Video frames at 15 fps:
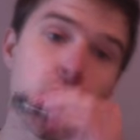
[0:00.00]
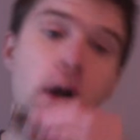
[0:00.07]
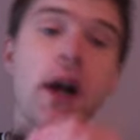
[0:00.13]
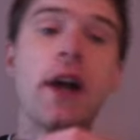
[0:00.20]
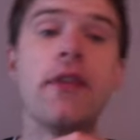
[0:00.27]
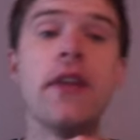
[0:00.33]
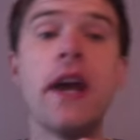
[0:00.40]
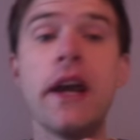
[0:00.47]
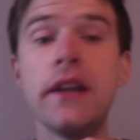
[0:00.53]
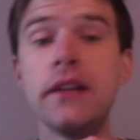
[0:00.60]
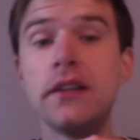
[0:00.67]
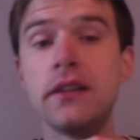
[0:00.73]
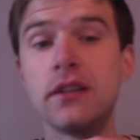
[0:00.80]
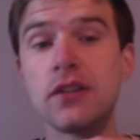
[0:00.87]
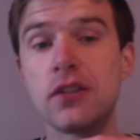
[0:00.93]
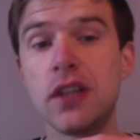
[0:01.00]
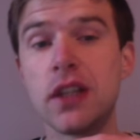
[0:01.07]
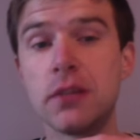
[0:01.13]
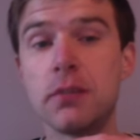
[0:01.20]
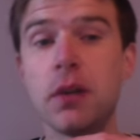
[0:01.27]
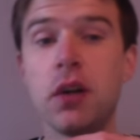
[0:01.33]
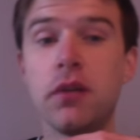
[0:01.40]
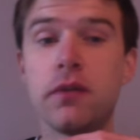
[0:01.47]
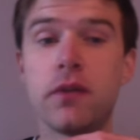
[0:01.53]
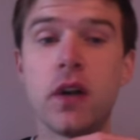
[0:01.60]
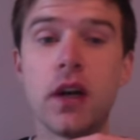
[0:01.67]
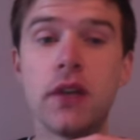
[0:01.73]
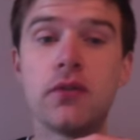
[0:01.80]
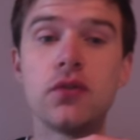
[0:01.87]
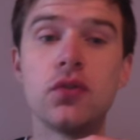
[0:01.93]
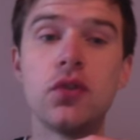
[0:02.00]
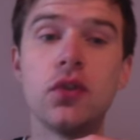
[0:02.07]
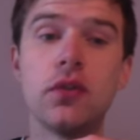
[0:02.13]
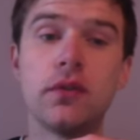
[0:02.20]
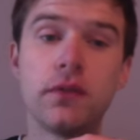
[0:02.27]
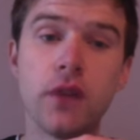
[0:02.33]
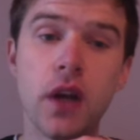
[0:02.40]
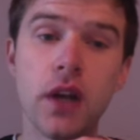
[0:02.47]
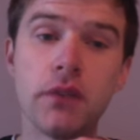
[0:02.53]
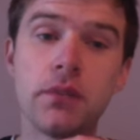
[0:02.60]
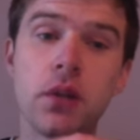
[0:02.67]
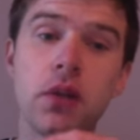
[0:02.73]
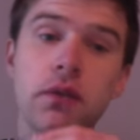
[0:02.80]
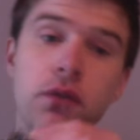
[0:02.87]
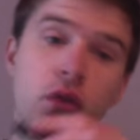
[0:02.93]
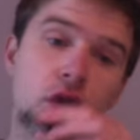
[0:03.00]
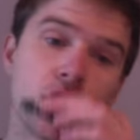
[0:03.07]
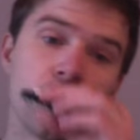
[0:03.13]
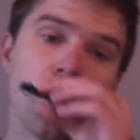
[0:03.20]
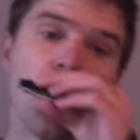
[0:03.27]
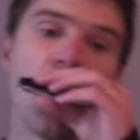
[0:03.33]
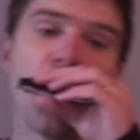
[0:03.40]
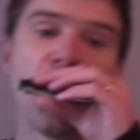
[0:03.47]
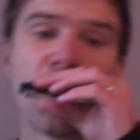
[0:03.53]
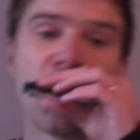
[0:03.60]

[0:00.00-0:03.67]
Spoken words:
And then six blow, five draw, five blow, four draw.